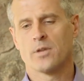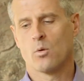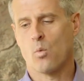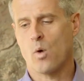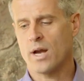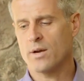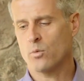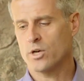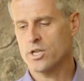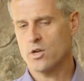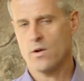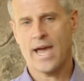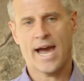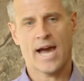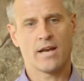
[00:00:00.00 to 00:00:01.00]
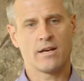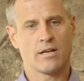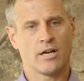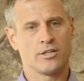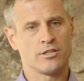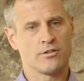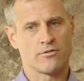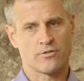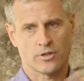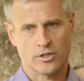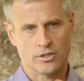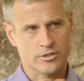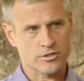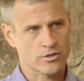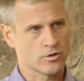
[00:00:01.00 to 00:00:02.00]
one where you had a
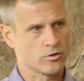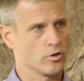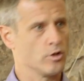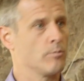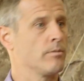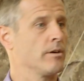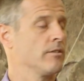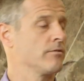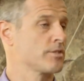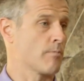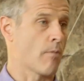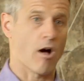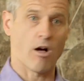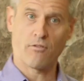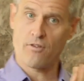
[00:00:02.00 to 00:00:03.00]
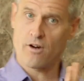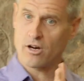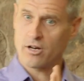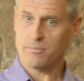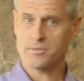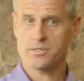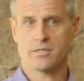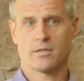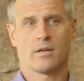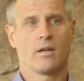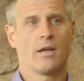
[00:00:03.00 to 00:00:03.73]
diverse group of small farms,